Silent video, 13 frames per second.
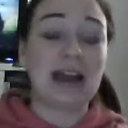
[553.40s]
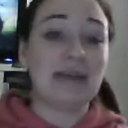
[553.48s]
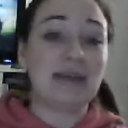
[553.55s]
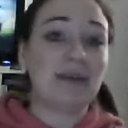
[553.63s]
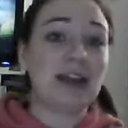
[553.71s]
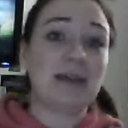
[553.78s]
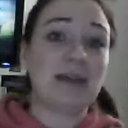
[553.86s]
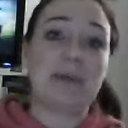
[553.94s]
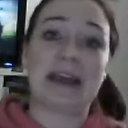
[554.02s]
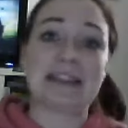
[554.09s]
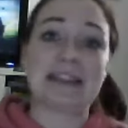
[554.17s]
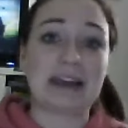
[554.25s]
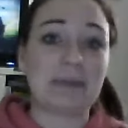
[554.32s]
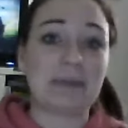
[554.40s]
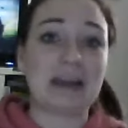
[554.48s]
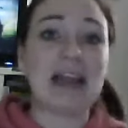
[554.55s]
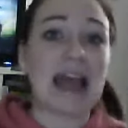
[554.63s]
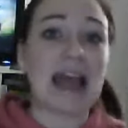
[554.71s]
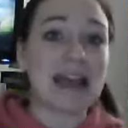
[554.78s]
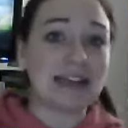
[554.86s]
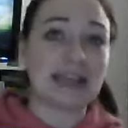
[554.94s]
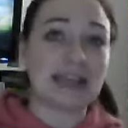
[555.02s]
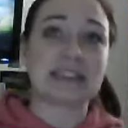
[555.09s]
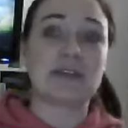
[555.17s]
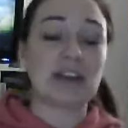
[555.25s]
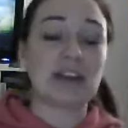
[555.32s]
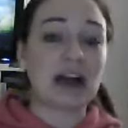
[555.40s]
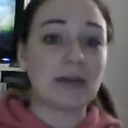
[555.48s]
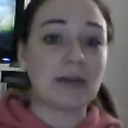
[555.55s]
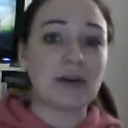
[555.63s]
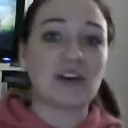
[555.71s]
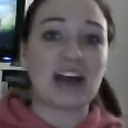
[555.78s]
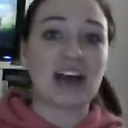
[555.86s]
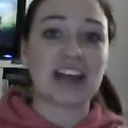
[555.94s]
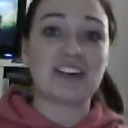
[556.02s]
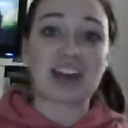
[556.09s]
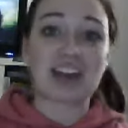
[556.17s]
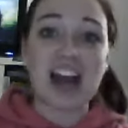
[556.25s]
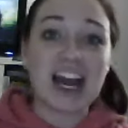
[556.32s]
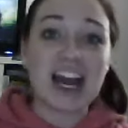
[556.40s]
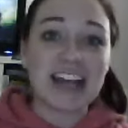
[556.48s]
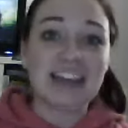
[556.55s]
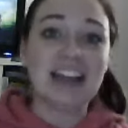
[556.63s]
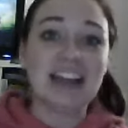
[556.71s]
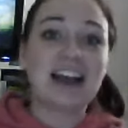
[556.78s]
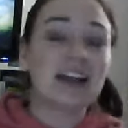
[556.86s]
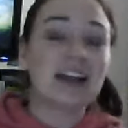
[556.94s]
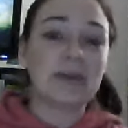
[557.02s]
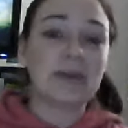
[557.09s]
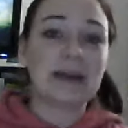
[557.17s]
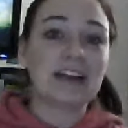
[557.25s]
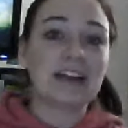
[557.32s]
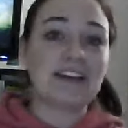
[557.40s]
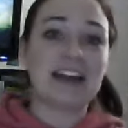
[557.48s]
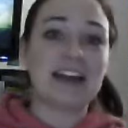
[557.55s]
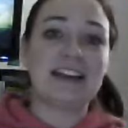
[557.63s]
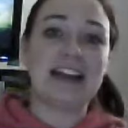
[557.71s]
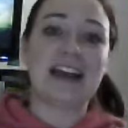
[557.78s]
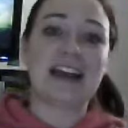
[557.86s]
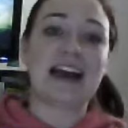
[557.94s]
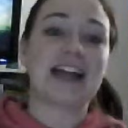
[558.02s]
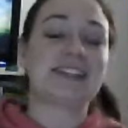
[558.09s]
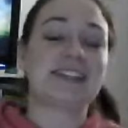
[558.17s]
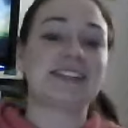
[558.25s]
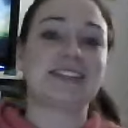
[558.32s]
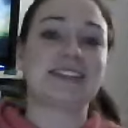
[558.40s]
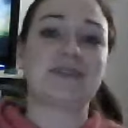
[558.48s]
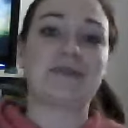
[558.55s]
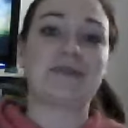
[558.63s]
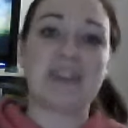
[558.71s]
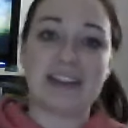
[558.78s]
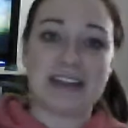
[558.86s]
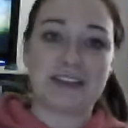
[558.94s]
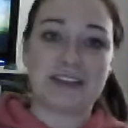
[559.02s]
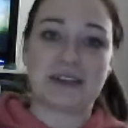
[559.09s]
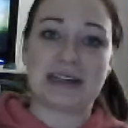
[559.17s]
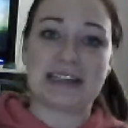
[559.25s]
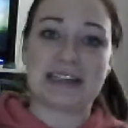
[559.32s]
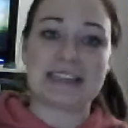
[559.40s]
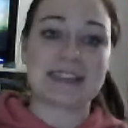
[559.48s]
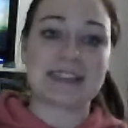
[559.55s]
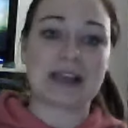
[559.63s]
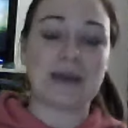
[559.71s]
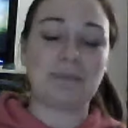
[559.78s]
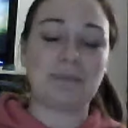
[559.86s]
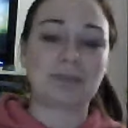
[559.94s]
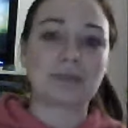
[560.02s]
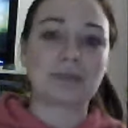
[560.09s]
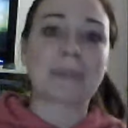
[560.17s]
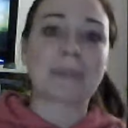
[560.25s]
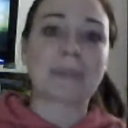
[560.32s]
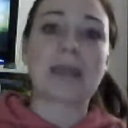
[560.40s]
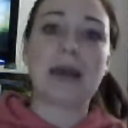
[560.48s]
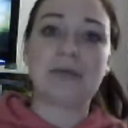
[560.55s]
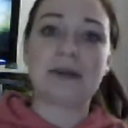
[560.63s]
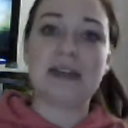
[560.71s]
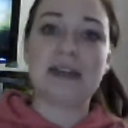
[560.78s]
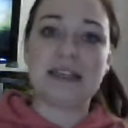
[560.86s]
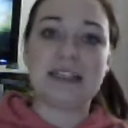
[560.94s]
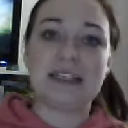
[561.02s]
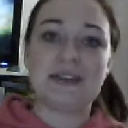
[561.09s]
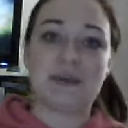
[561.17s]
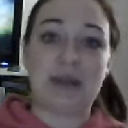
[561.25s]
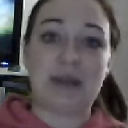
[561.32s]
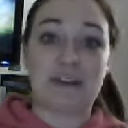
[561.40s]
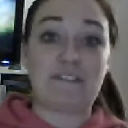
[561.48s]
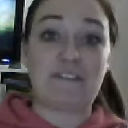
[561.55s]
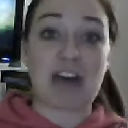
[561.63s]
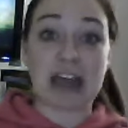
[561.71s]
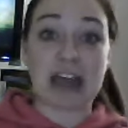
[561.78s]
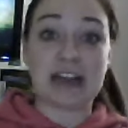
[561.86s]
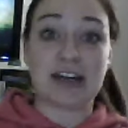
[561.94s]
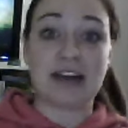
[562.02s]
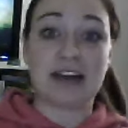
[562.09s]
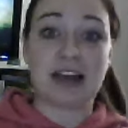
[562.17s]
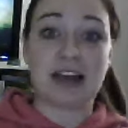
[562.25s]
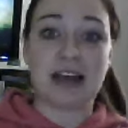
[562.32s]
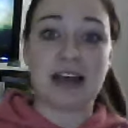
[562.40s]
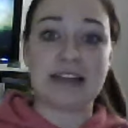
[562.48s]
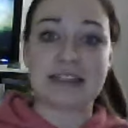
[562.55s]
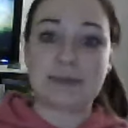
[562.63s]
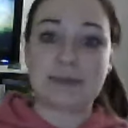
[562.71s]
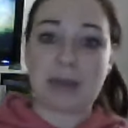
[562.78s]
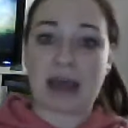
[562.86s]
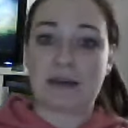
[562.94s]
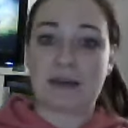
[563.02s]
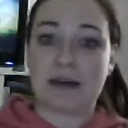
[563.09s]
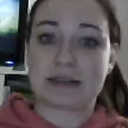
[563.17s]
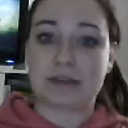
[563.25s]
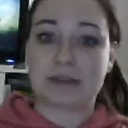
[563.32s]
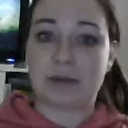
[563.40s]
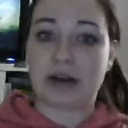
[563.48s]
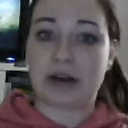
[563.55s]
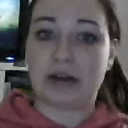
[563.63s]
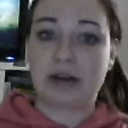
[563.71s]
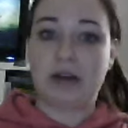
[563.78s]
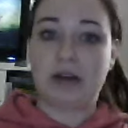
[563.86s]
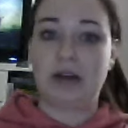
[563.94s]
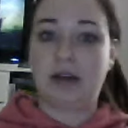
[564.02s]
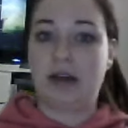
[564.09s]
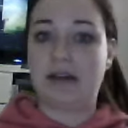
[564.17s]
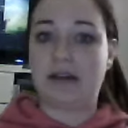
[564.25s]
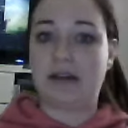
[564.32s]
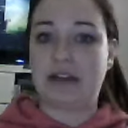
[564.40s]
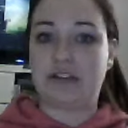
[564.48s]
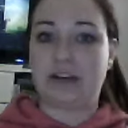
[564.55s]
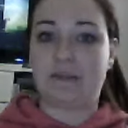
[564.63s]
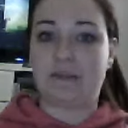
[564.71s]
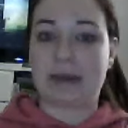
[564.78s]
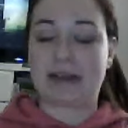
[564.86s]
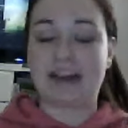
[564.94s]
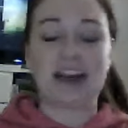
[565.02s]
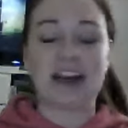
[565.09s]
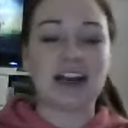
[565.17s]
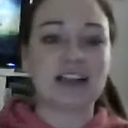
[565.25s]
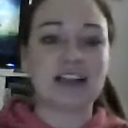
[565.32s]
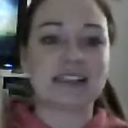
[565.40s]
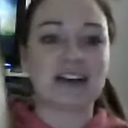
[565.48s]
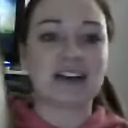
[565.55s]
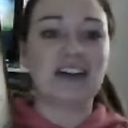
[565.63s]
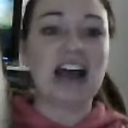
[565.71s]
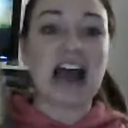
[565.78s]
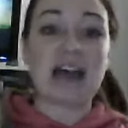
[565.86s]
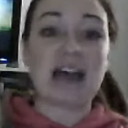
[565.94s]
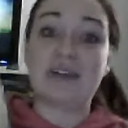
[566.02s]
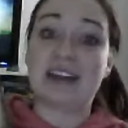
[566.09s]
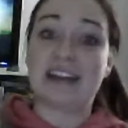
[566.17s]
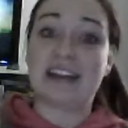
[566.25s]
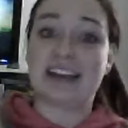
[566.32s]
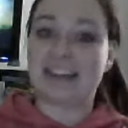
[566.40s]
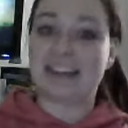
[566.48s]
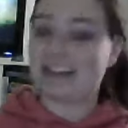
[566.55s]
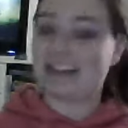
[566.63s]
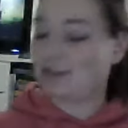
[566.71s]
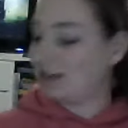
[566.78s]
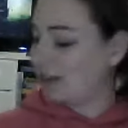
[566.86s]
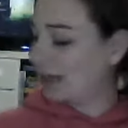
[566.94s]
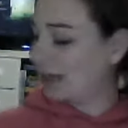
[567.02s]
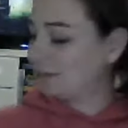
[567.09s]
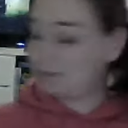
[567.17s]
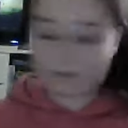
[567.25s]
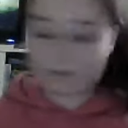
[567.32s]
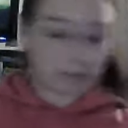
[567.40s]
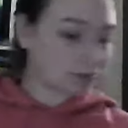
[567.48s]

But it picks up, and the ending is phenomenal. I cried a little bit at the ending. I just really enjoyed this. Um, I really need to read Fire. It's back there somewhere on, on that shelf back there. So I really like this one a lot.